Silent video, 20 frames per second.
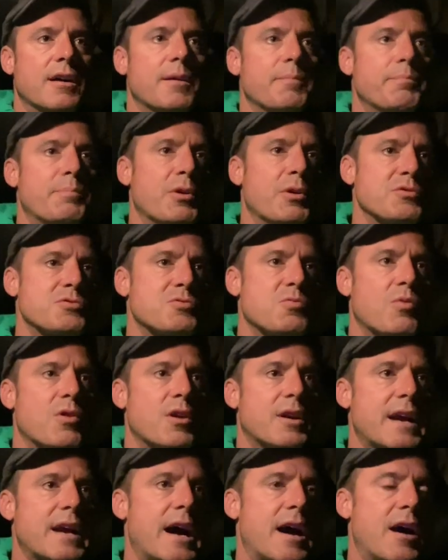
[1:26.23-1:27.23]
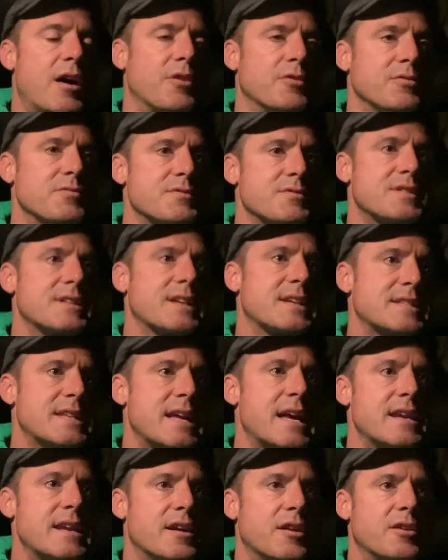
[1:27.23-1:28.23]
post-workout 600 to
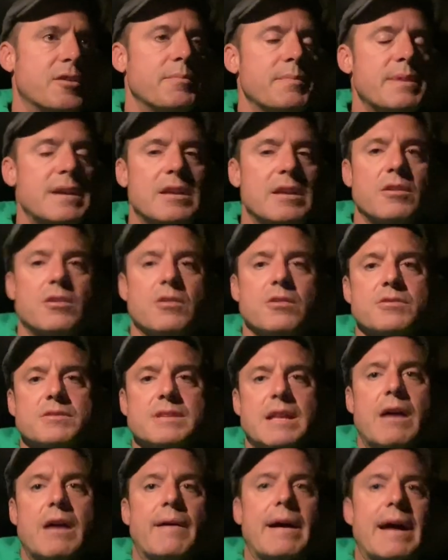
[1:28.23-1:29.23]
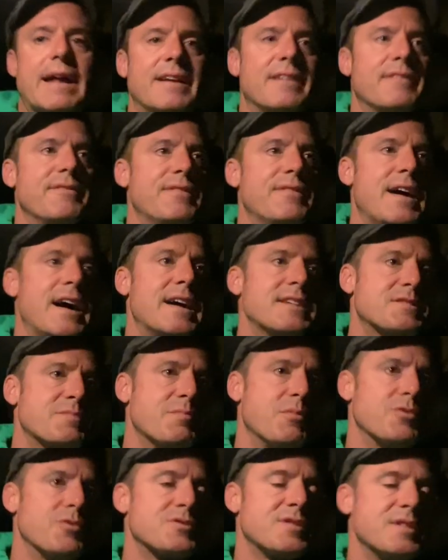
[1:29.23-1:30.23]
800 meters. Now I added a vest
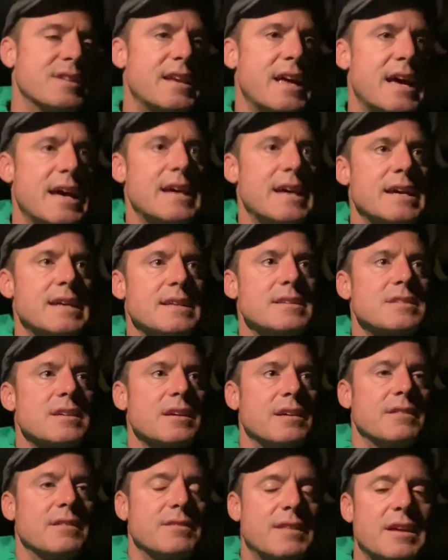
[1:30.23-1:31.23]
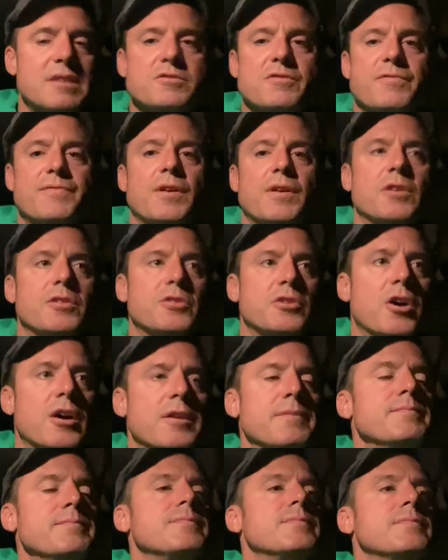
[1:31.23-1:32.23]
most of the days. Things are feeling good.
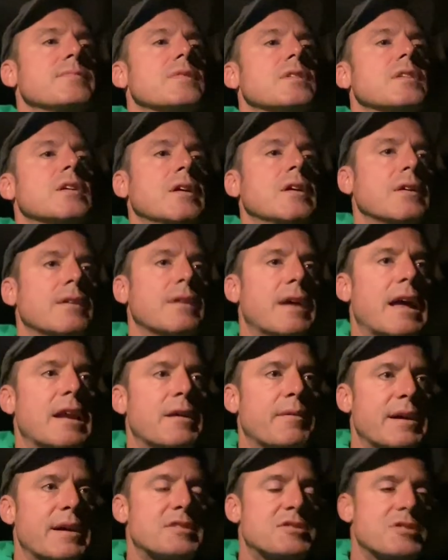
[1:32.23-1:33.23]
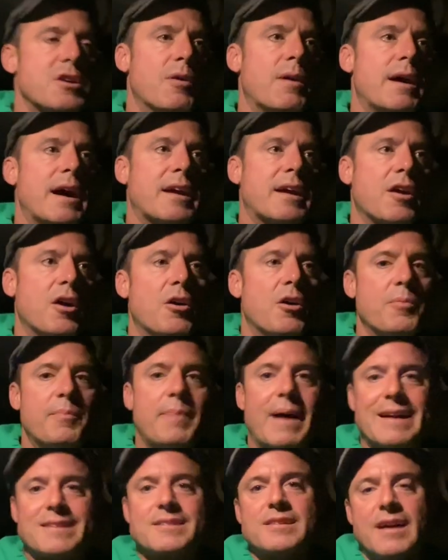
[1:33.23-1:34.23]
Anyway, so I go
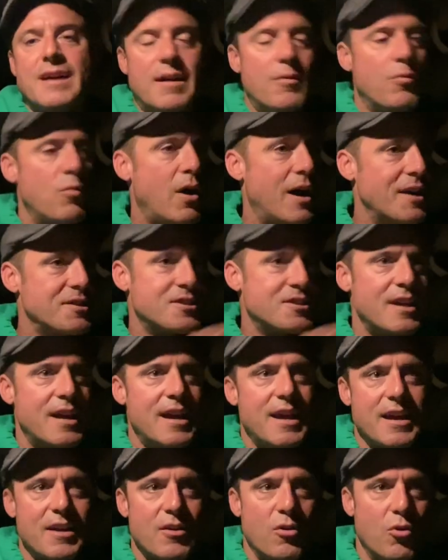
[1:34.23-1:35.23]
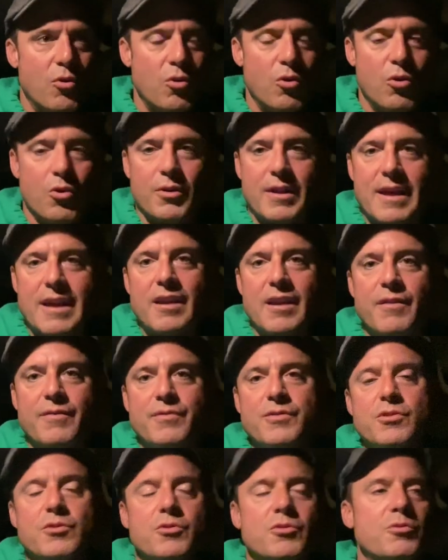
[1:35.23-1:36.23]
back to, I watch an old
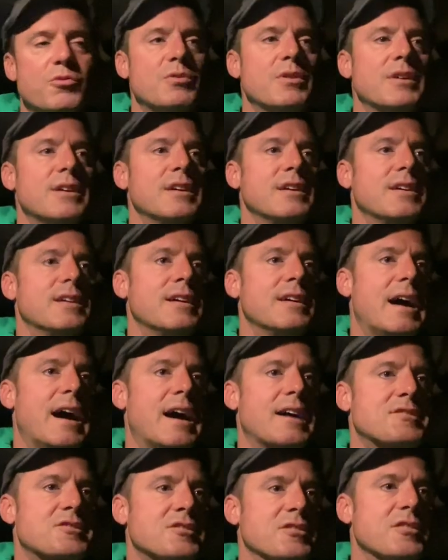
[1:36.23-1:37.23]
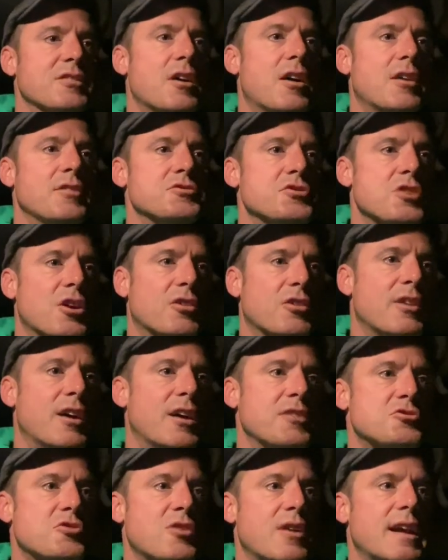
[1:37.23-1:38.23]
interview actually on
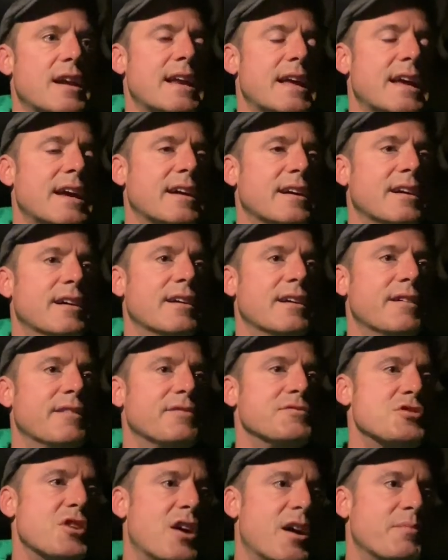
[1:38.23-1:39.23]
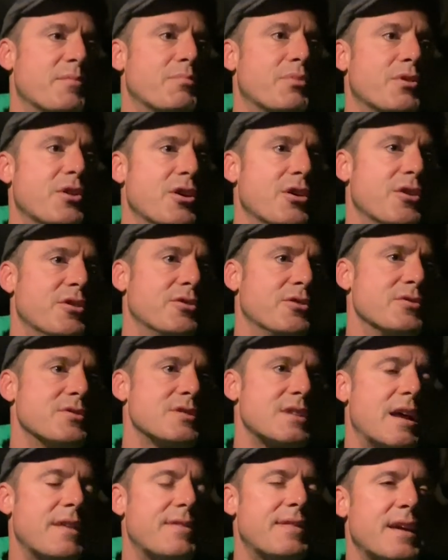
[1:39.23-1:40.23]
Juggernaut Training of John Broz,
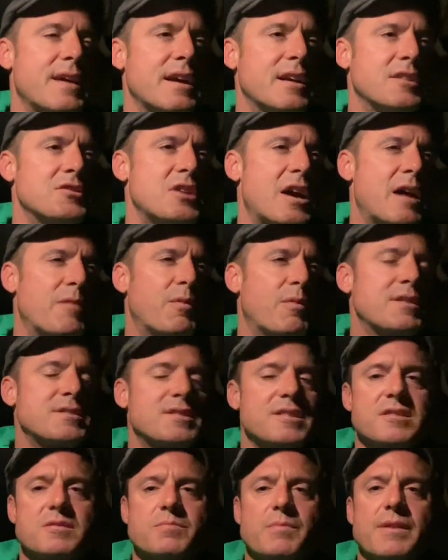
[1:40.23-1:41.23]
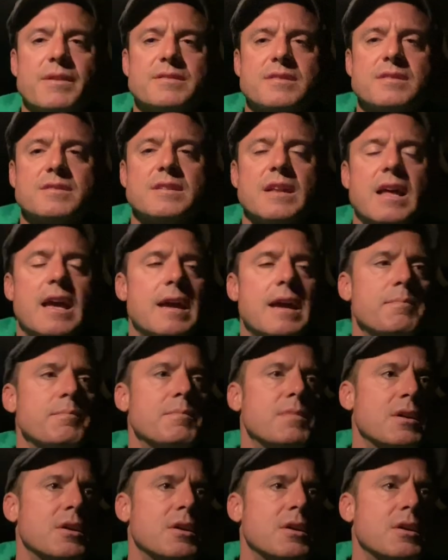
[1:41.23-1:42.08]
and I think Chad Wesley Smith's his name.